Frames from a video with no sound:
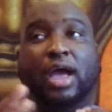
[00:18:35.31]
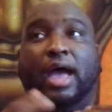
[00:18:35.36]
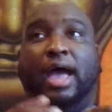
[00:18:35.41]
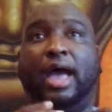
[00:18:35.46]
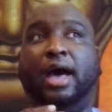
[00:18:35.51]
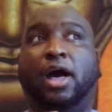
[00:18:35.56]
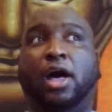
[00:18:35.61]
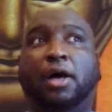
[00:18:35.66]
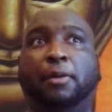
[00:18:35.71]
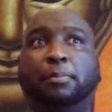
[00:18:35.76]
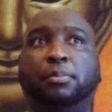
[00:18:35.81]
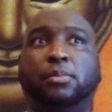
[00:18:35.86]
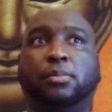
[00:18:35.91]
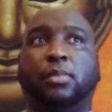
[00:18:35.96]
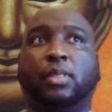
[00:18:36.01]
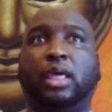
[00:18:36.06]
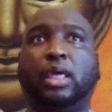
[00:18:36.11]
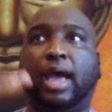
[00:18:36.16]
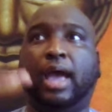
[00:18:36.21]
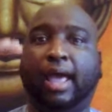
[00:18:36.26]
And
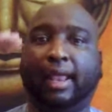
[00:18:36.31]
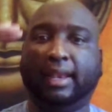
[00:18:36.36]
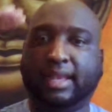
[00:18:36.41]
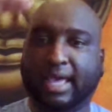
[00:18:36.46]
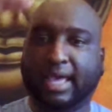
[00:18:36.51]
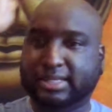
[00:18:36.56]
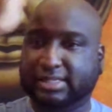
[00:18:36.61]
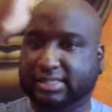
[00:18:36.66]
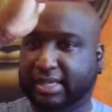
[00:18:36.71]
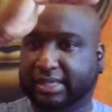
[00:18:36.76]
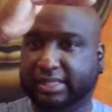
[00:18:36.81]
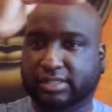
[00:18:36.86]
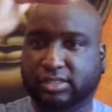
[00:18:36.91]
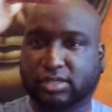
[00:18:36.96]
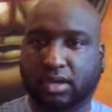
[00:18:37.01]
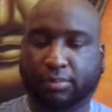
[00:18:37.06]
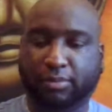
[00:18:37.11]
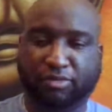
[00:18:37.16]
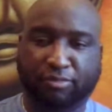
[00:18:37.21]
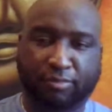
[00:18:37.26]
that is at the
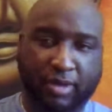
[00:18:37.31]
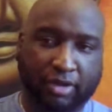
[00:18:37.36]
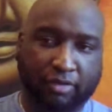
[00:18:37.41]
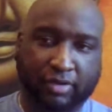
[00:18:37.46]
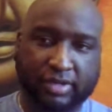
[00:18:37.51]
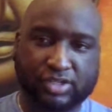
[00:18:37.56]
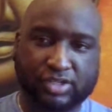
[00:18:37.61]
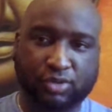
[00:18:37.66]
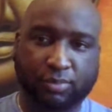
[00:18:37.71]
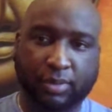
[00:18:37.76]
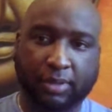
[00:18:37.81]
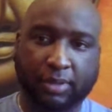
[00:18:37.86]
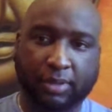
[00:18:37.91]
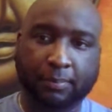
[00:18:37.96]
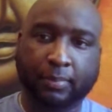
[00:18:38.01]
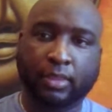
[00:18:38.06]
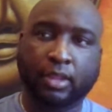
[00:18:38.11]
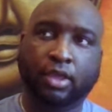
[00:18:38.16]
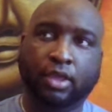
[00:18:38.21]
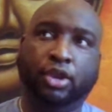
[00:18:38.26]
top of my resume.